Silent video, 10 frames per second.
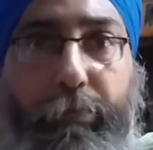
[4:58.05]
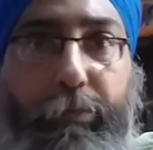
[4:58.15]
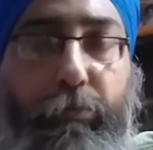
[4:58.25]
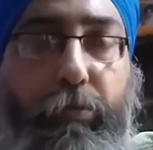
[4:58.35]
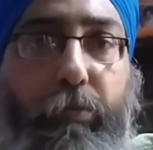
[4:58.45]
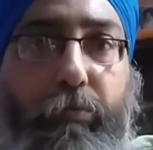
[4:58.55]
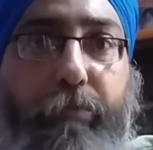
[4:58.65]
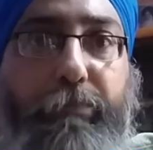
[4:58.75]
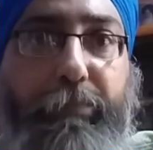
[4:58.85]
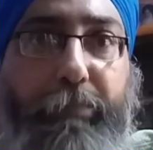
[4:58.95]
where
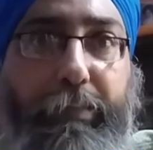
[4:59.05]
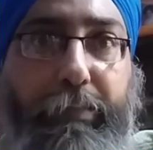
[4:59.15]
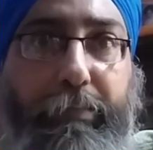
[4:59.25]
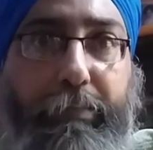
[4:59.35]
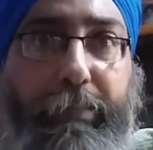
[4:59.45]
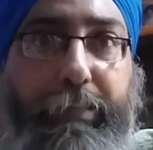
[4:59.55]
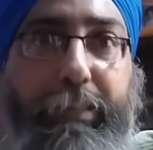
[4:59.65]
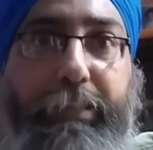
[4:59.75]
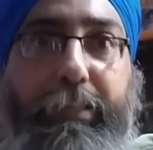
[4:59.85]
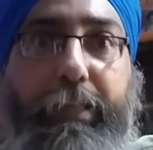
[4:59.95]
2015 things
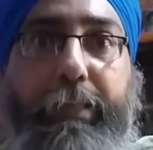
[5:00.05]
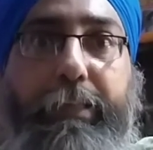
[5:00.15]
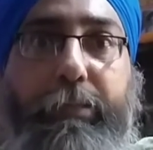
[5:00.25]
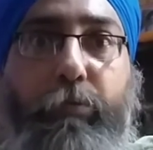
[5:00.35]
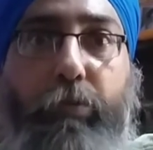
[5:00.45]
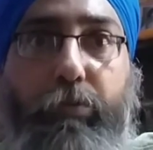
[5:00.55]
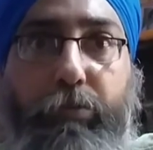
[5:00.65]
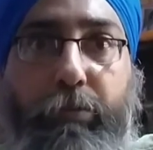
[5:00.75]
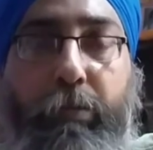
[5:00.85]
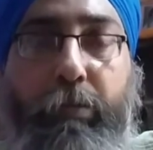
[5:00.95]
escalated,
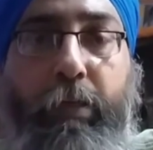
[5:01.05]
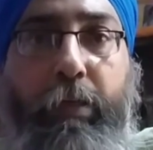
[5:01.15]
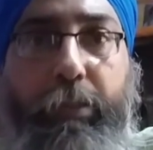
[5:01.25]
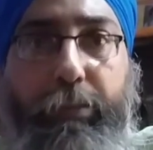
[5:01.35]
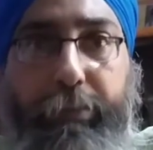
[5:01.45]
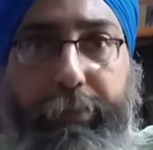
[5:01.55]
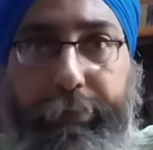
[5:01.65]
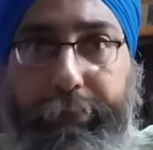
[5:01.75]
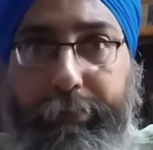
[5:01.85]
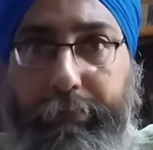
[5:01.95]

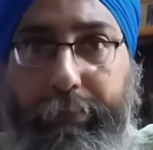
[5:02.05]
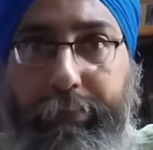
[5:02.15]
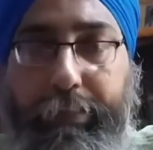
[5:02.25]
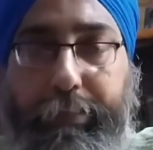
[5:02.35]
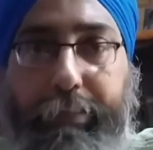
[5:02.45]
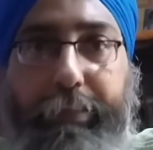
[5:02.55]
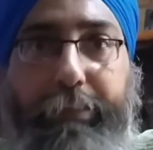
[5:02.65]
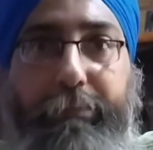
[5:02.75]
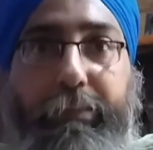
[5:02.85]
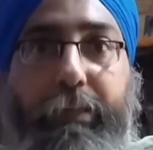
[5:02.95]
2013 things
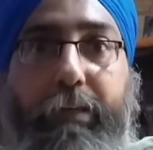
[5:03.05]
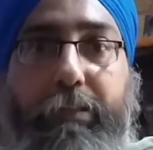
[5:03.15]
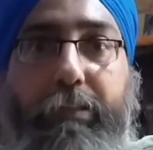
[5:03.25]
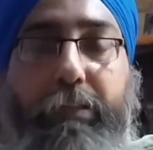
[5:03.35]
escalated with Gaza and